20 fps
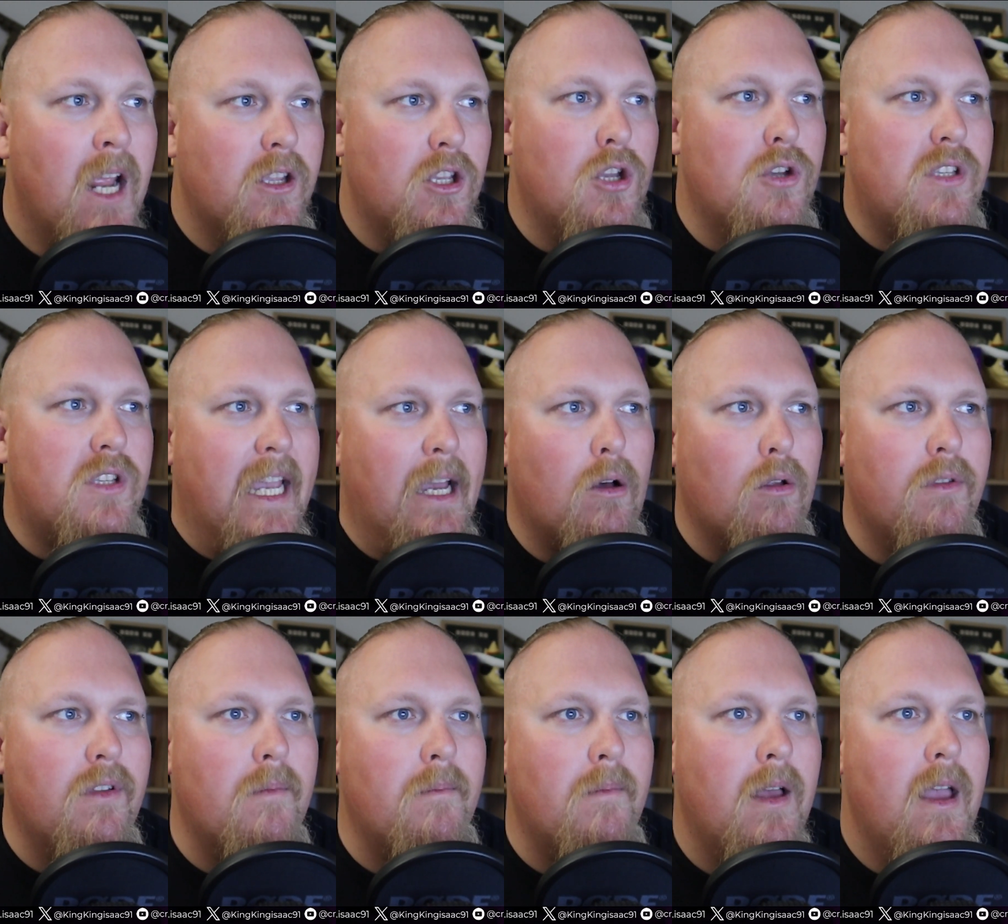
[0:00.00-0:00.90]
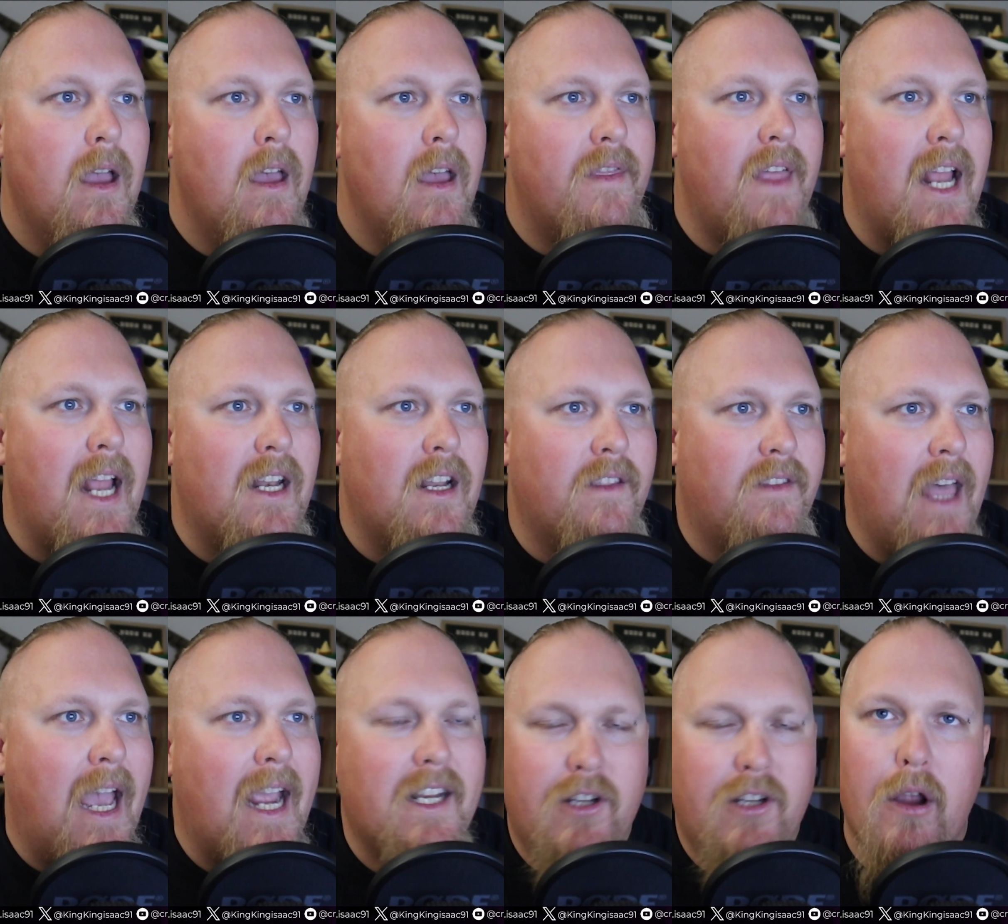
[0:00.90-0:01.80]
You tell them that
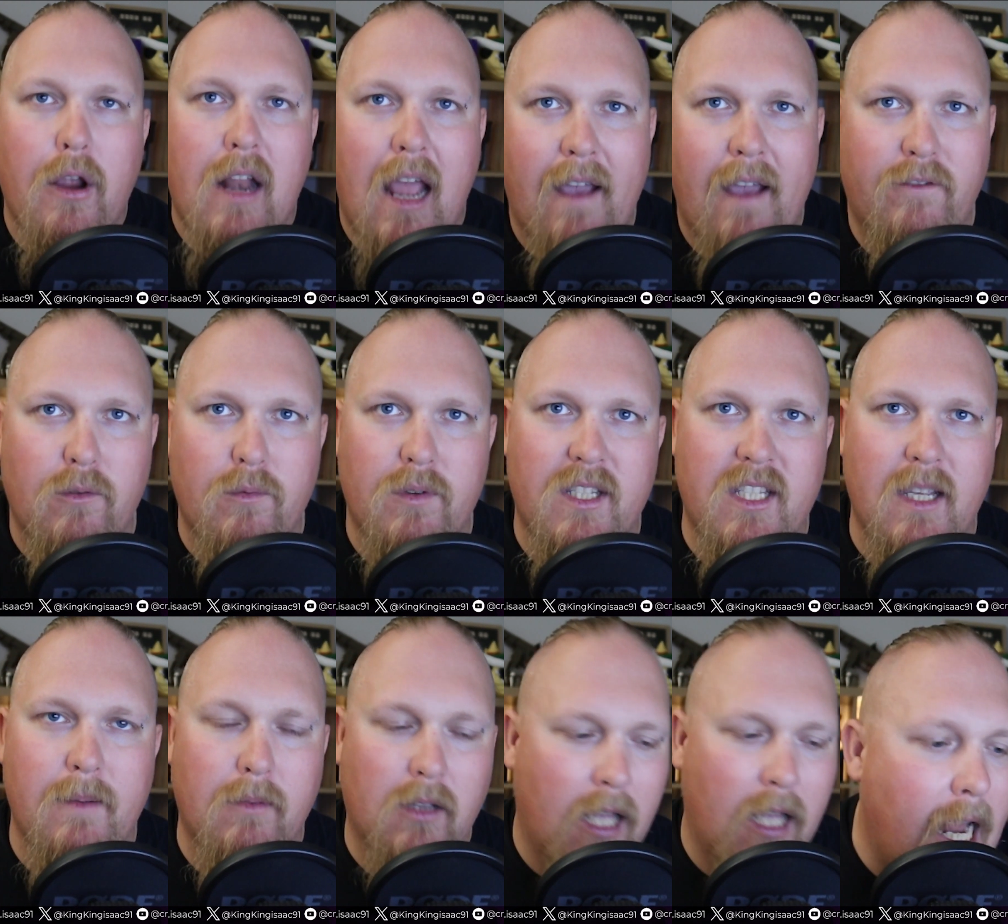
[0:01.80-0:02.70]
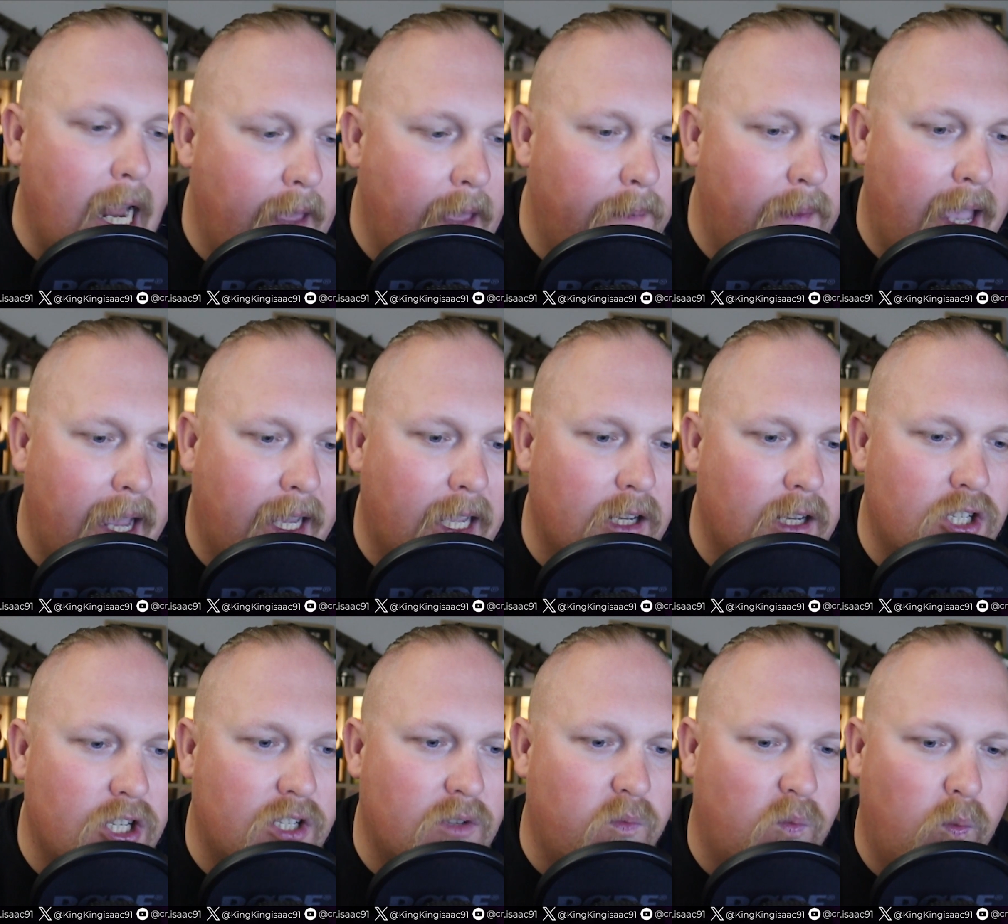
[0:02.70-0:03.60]
they don't have to assimilate and they can
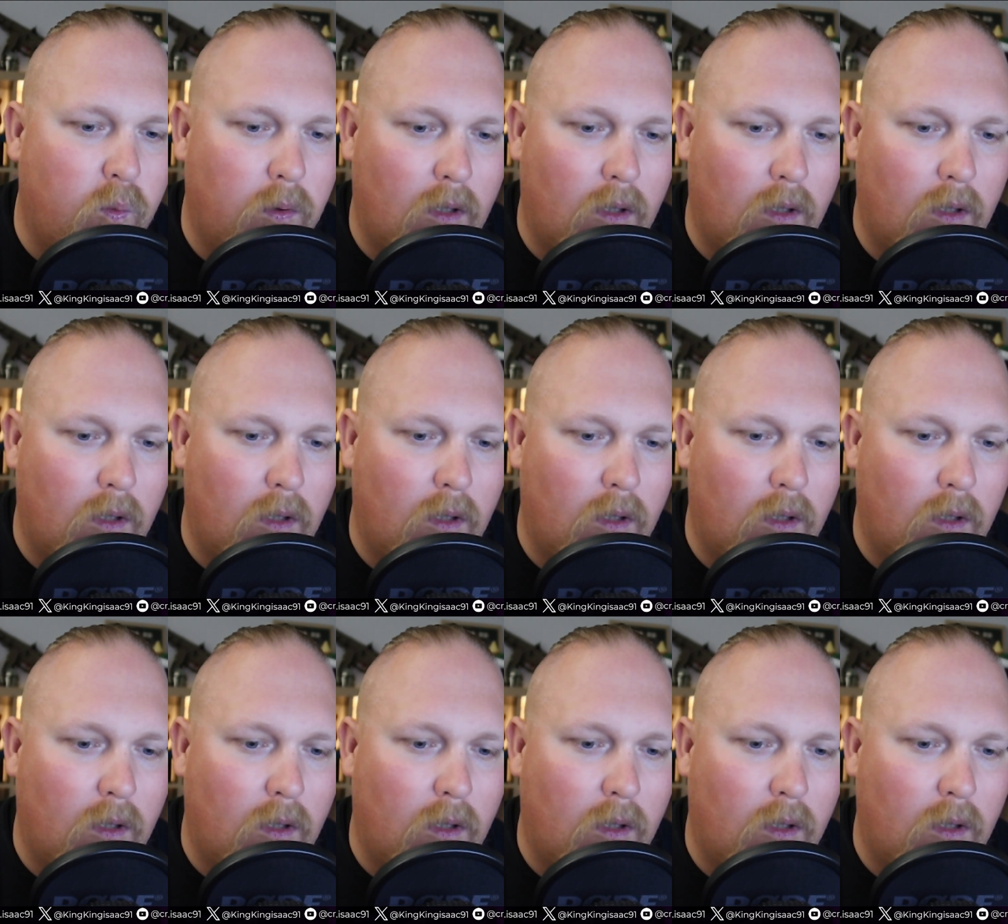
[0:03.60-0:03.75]
just